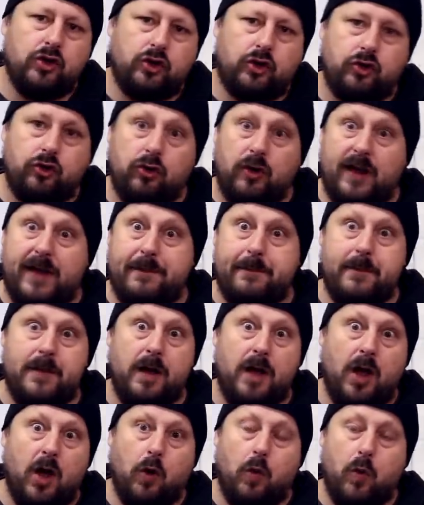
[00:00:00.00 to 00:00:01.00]
trim,
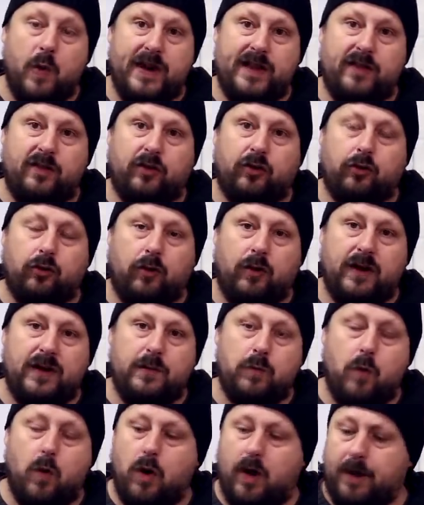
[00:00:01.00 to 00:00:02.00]

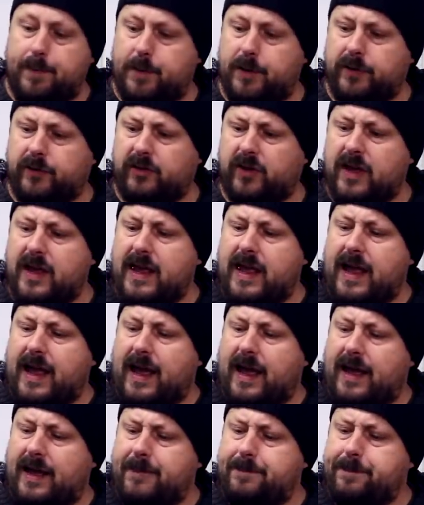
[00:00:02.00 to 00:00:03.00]
windscreen wipers.
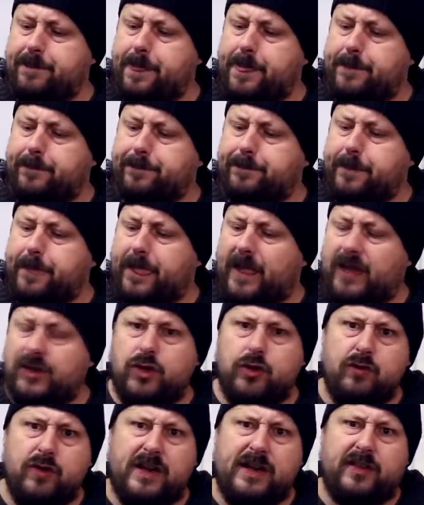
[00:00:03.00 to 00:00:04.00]
And
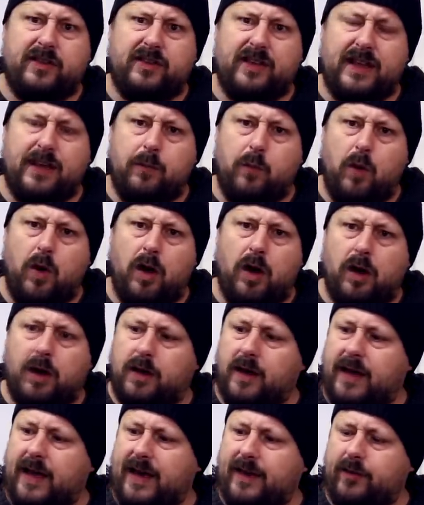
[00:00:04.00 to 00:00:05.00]
you really see it work,
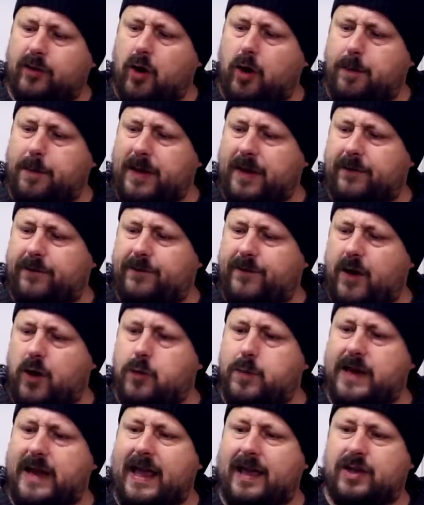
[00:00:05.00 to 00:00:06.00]
okay? It's got a bit of
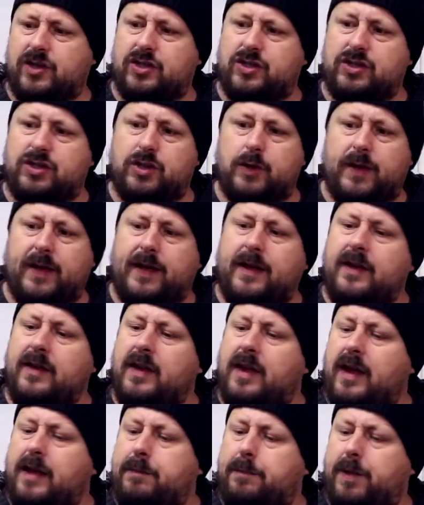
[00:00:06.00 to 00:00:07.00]
foaming action to it,
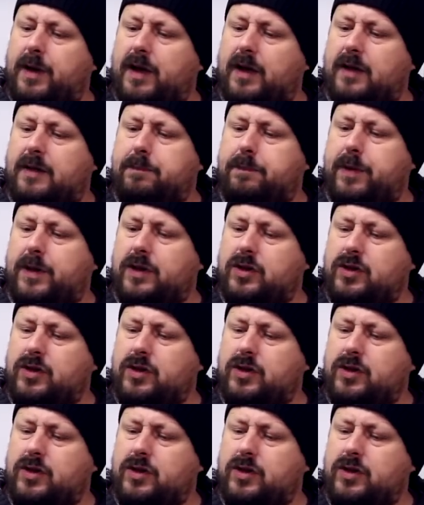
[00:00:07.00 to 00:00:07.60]
but